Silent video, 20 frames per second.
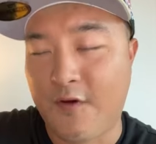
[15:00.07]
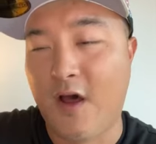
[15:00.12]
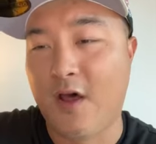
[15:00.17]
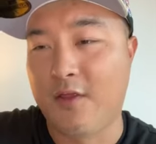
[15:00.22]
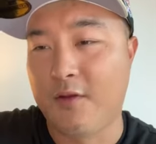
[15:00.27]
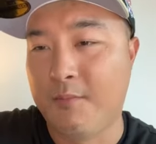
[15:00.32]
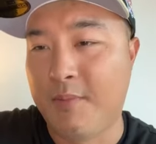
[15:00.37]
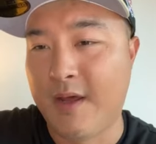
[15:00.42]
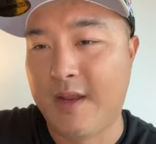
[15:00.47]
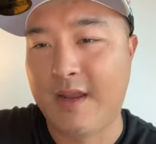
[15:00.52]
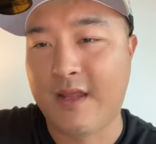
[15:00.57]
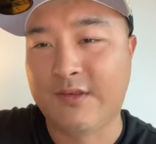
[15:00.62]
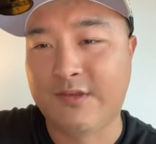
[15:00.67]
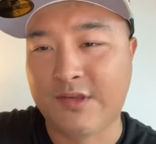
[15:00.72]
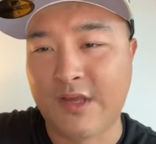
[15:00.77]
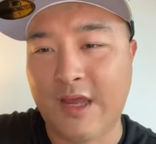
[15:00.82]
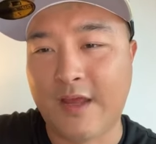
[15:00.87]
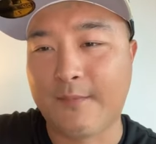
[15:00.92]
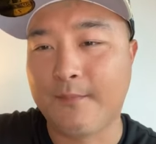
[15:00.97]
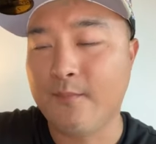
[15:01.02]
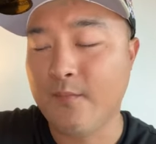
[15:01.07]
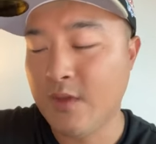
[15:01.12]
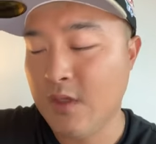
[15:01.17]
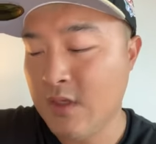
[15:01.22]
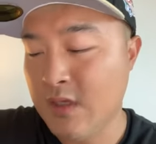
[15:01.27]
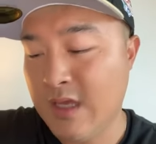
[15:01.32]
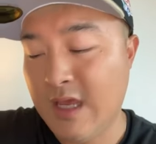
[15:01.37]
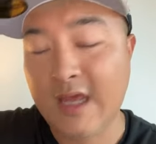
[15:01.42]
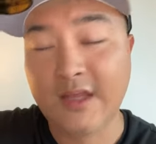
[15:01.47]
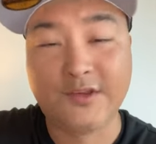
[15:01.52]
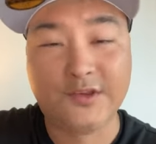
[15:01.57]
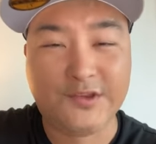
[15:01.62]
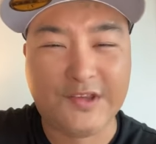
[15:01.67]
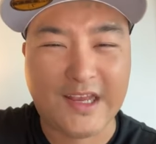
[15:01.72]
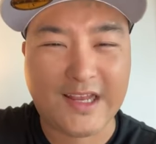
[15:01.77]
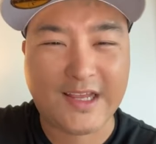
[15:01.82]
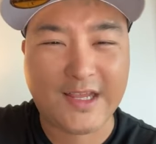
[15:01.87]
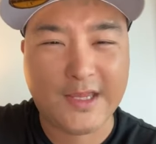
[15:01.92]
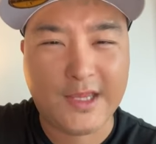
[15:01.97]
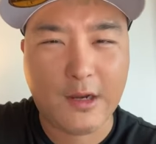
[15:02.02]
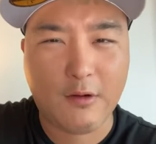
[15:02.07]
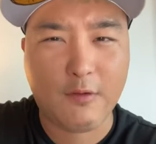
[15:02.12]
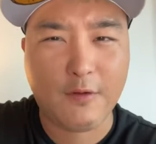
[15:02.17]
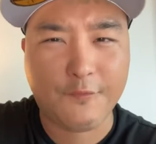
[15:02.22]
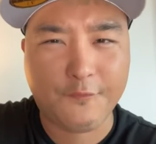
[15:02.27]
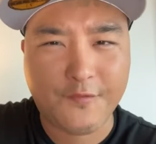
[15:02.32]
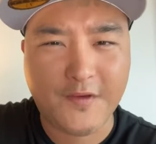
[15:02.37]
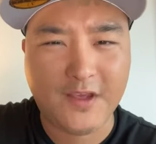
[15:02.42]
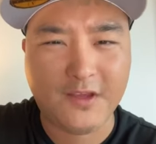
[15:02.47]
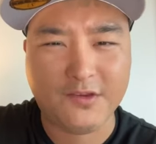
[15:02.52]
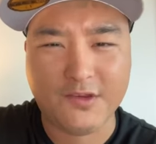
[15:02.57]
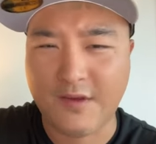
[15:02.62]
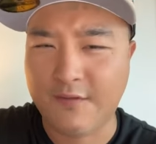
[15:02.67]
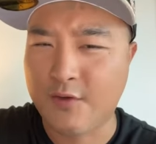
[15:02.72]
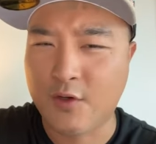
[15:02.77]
Father, but it's like it's secondary feasts,